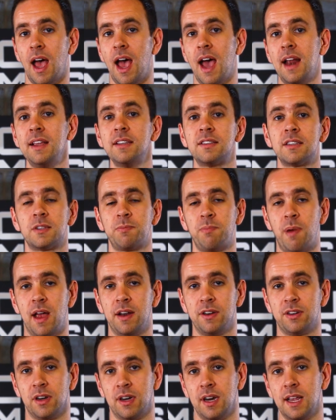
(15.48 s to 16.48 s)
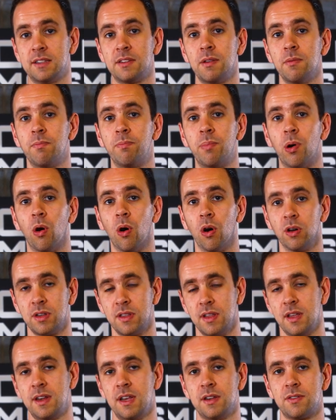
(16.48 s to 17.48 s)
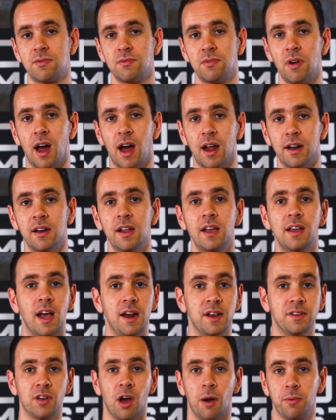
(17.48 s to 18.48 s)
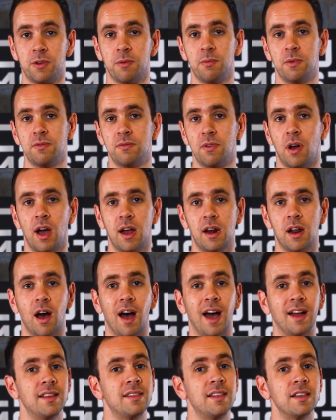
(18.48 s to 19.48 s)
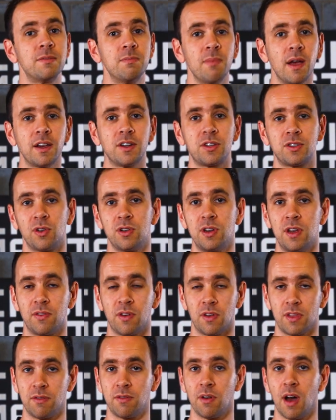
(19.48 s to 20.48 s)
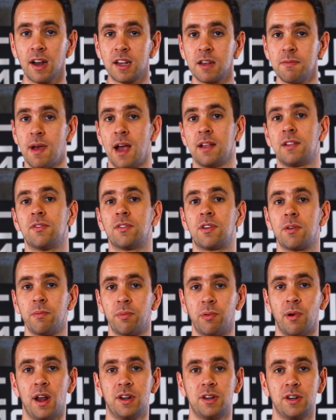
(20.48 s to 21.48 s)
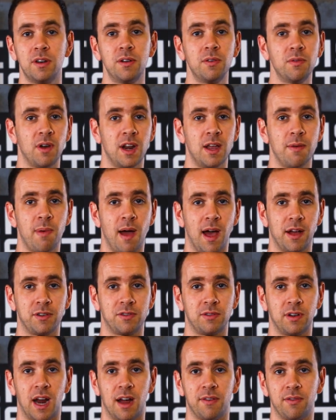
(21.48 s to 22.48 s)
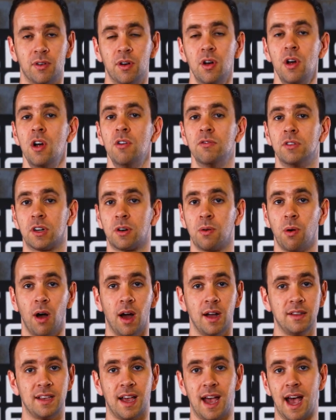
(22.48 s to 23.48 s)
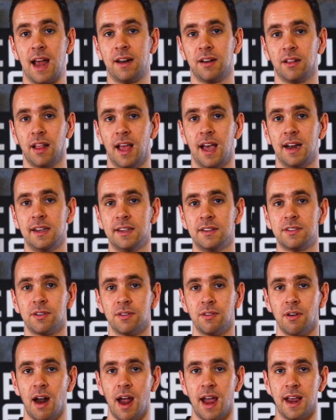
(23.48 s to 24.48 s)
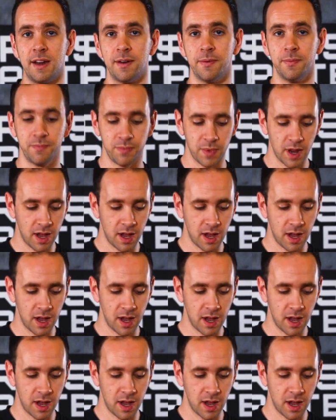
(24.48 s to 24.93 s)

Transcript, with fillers: Any suspension, it's important that it's run at its optimum ride height. This makes sure you've got the right amount of compression and rebound travel required to handle any terrain.